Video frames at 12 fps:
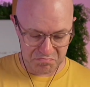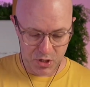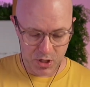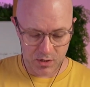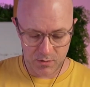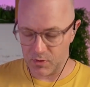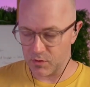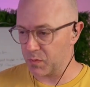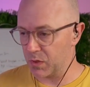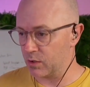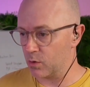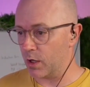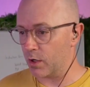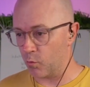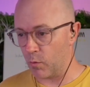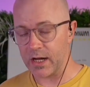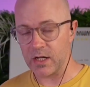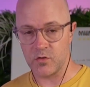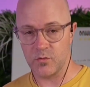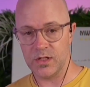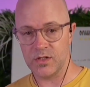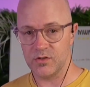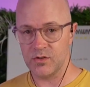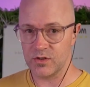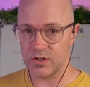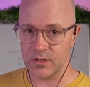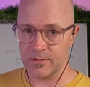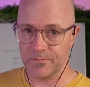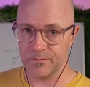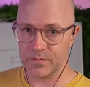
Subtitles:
there's been quite a range of messages there.